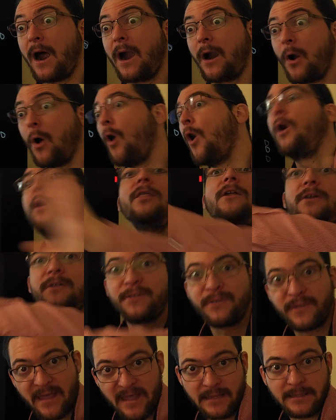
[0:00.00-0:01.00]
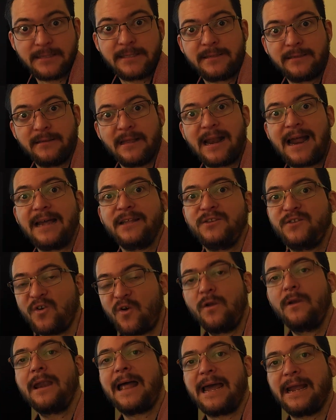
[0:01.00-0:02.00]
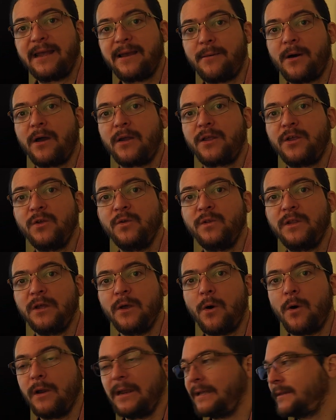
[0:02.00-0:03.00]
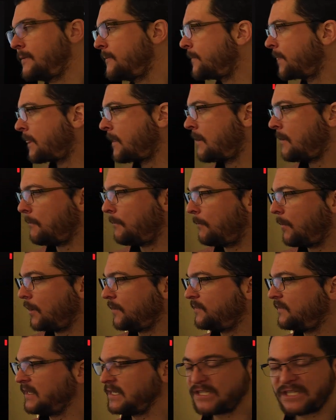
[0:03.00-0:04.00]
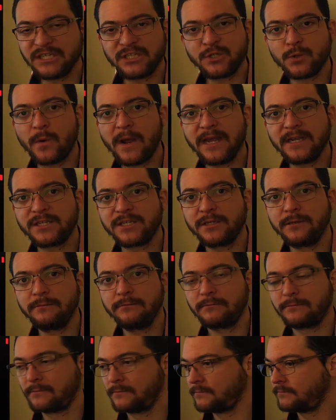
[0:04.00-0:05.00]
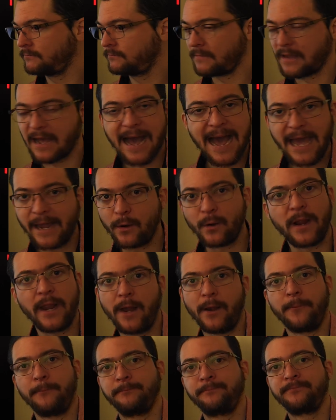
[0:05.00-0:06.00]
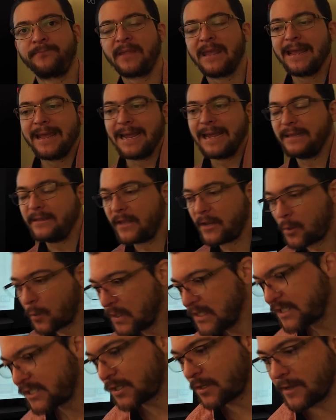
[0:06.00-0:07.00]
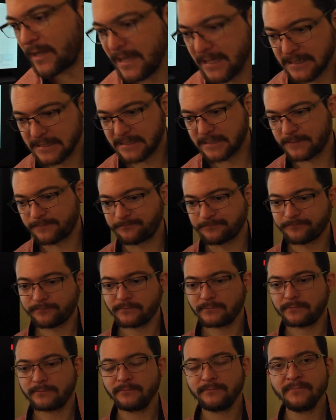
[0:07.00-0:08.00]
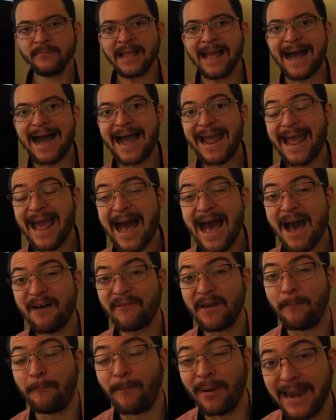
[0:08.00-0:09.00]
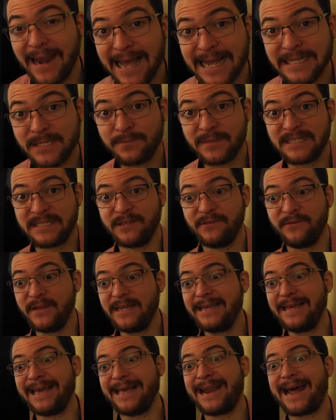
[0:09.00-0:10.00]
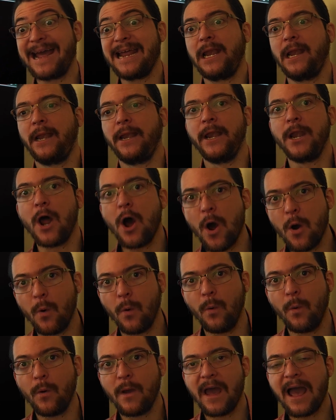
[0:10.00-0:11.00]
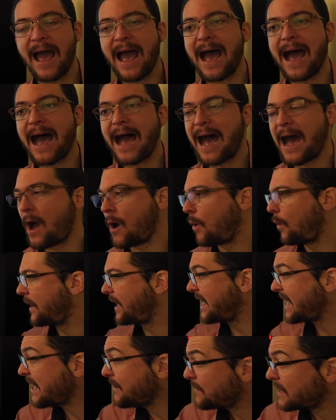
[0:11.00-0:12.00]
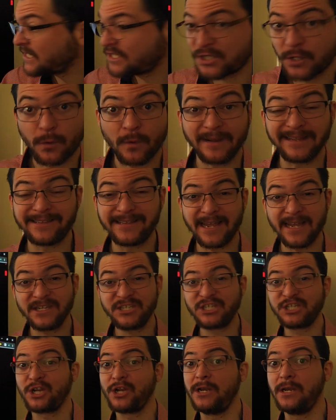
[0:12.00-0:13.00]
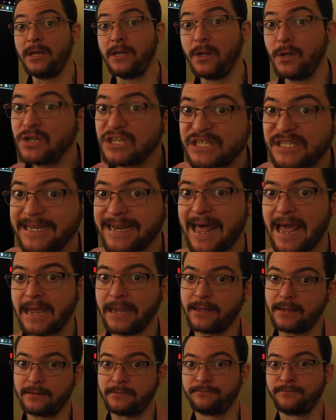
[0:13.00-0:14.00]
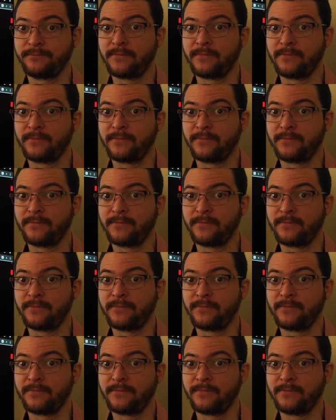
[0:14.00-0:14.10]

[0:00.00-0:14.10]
are other things that I don't like about QD OLED, but this situation, I don't care. And the reason is, I have a plasma TV and I know how image retention looks like